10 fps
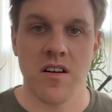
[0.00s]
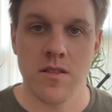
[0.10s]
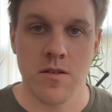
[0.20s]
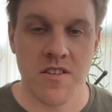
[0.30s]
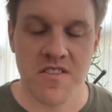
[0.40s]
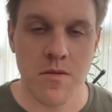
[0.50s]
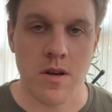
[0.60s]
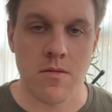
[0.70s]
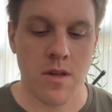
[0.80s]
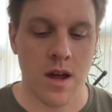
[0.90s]
there is to
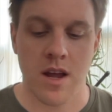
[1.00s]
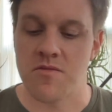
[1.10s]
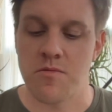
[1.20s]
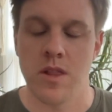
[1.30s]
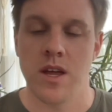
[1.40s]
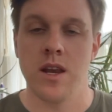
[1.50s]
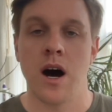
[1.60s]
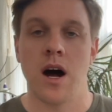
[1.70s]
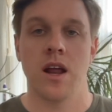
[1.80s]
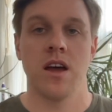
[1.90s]
it. Like, it's really
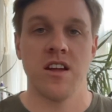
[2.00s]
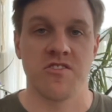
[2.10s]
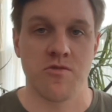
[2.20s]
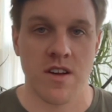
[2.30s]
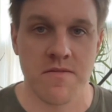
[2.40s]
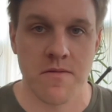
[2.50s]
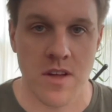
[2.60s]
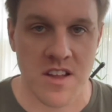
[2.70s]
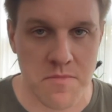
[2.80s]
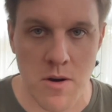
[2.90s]
not a stressful
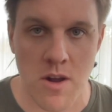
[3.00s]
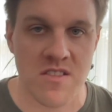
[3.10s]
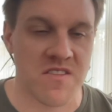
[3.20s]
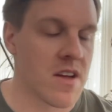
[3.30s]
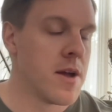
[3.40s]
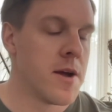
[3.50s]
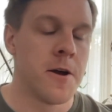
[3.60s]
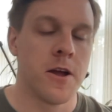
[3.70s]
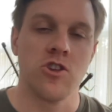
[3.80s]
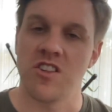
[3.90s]
experience.
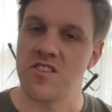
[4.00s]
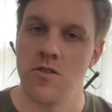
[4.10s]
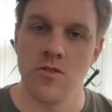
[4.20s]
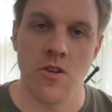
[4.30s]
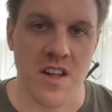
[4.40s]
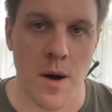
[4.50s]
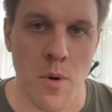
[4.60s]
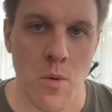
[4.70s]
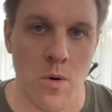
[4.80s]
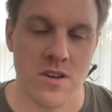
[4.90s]
Just learn those
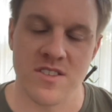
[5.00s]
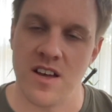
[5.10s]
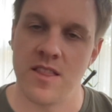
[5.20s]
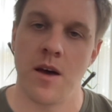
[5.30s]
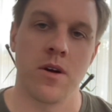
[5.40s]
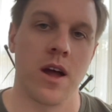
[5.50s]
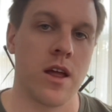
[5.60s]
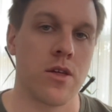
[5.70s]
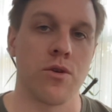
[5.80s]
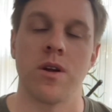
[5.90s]
couple words and that will get you
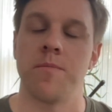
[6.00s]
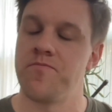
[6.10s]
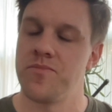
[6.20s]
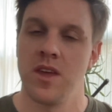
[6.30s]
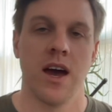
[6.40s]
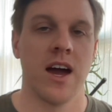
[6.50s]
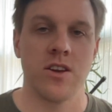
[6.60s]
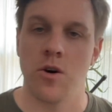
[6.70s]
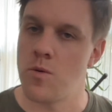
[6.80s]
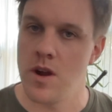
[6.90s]
through it. And
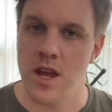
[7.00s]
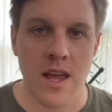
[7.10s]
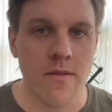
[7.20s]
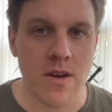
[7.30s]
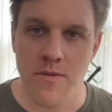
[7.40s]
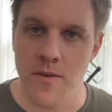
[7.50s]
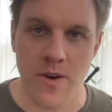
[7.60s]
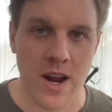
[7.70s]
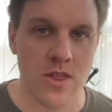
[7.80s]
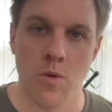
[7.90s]
don't worry, even if you
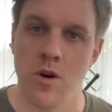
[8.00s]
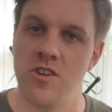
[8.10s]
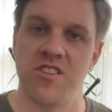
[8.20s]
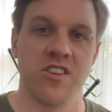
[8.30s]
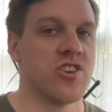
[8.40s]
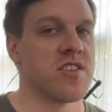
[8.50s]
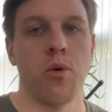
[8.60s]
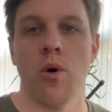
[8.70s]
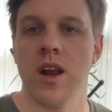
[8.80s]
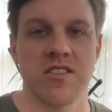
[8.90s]
forget the words, just
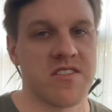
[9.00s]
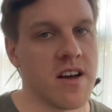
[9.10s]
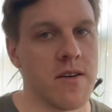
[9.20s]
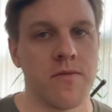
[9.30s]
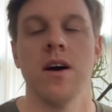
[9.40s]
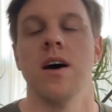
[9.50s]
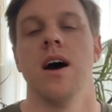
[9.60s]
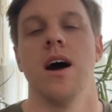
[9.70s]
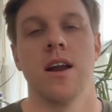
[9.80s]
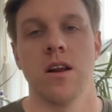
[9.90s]
point at stuff
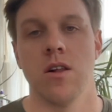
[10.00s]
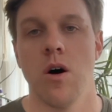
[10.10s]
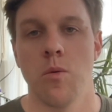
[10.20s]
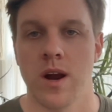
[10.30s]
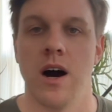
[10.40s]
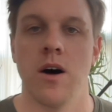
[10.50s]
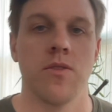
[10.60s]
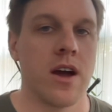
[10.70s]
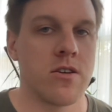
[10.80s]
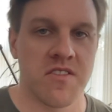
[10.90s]
and it'll all work out. They
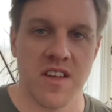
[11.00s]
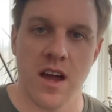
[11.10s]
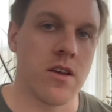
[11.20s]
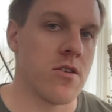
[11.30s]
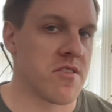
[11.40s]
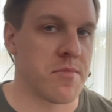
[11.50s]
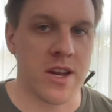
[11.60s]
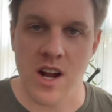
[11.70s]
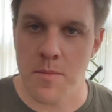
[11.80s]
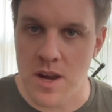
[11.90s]
understand you don't speak
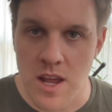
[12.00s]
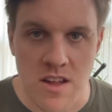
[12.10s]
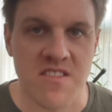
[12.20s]
Japanese,